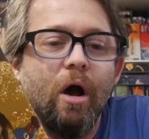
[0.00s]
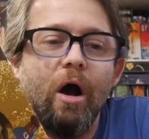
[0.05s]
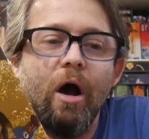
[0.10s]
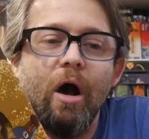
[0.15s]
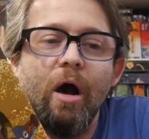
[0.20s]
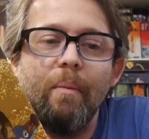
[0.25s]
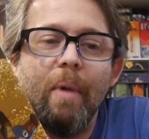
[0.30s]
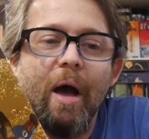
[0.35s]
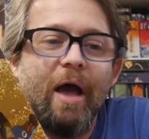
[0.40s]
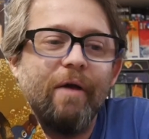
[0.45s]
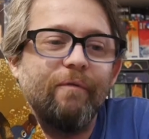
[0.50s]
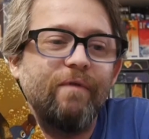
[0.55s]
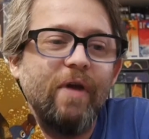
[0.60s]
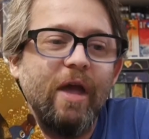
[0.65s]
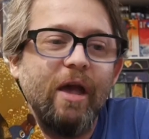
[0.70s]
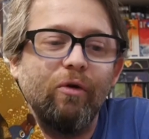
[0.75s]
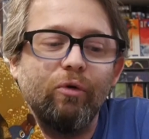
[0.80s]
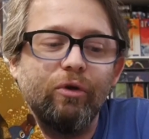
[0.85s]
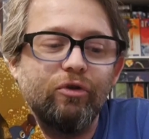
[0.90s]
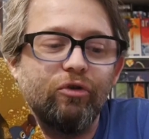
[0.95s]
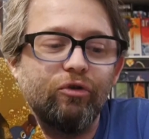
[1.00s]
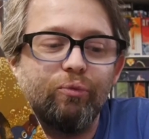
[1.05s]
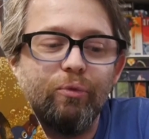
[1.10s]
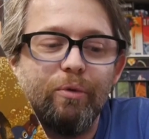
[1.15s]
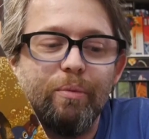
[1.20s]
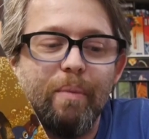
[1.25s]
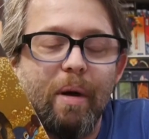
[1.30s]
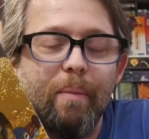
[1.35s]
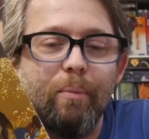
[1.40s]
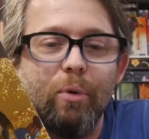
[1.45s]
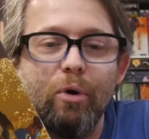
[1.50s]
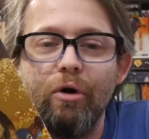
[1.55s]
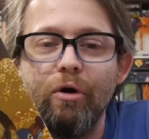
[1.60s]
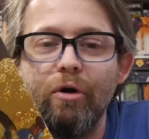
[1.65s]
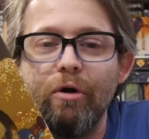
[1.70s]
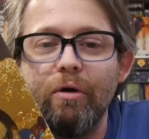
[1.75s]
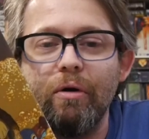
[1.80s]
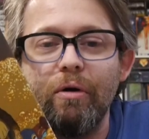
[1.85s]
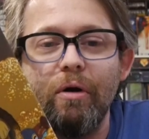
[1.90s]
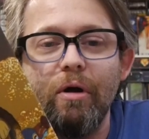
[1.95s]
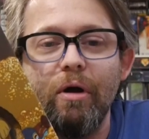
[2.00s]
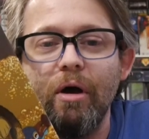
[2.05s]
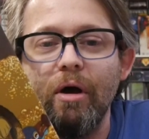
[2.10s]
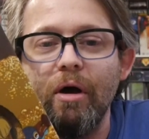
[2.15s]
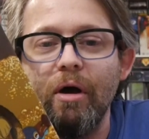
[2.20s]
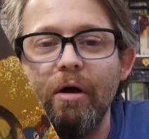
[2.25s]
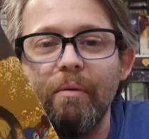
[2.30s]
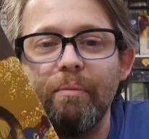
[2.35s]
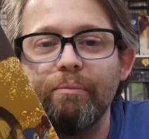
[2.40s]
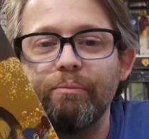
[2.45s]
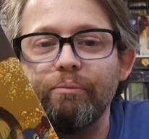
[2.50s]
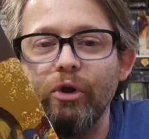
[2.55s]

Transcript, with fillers: Um, I vaguely just remember, uh,